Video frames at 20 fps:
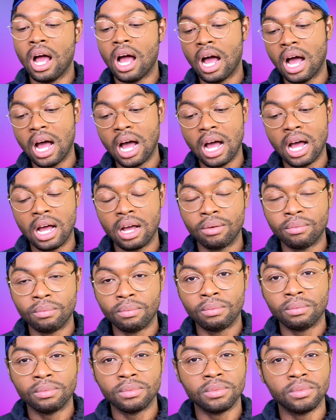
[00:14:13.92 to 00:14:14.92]

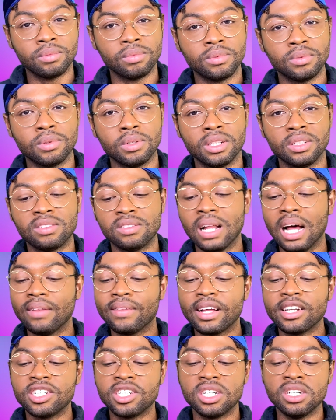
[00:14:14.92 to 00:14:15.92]
It's not
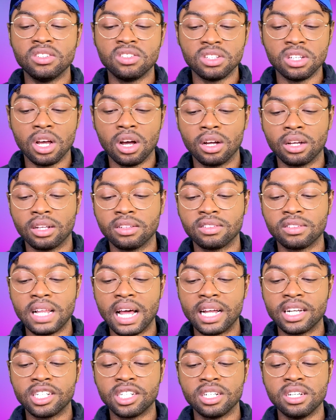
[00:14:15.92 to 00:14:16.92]
that she's young, it's
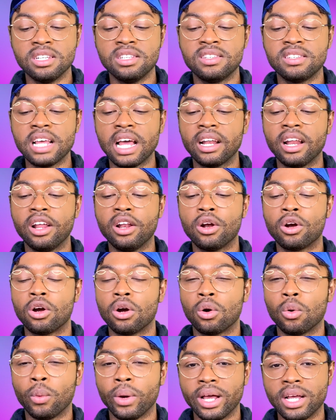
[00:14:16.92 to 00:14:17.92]
that she's set in
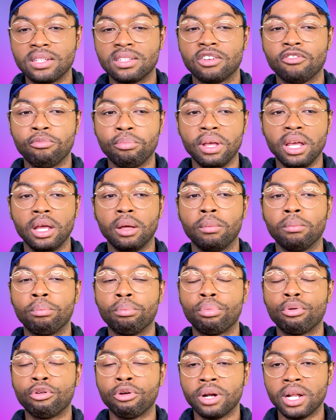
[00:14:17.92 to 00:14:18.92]
her ways of being
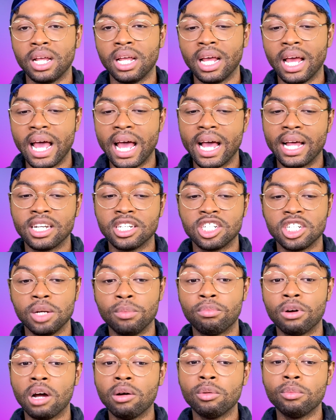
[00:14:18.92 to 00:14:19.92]
pretty and she
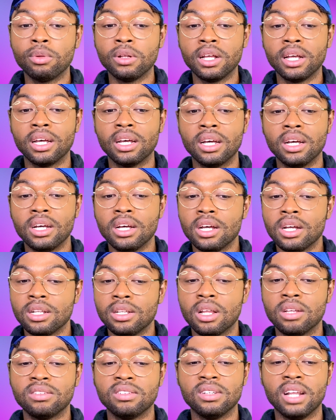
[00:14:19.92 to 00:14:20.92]
probably
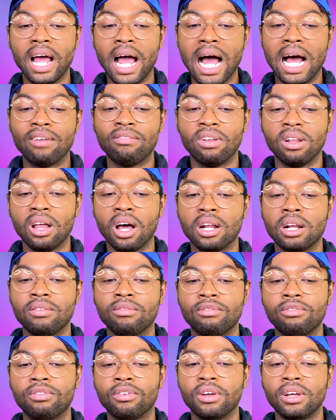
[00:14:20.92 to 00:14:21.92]
doesn't have a lot
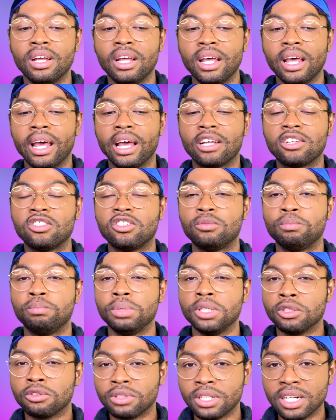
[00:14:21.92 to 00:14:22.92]
of
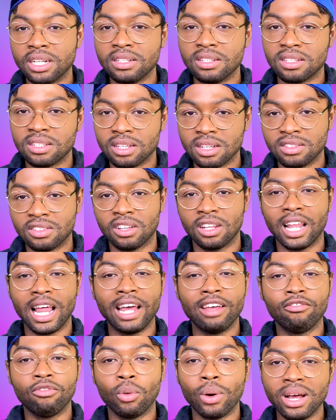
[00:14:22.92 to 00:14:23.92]
experiences
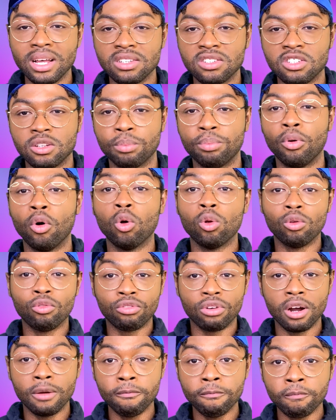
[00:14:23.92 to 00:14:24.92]
life-wise to pull
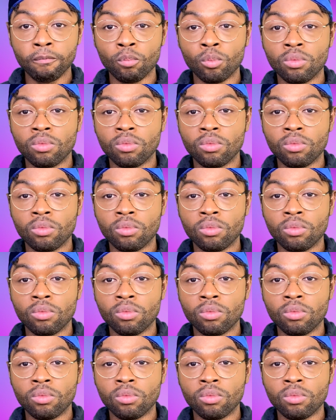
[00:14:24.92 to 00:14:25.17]
from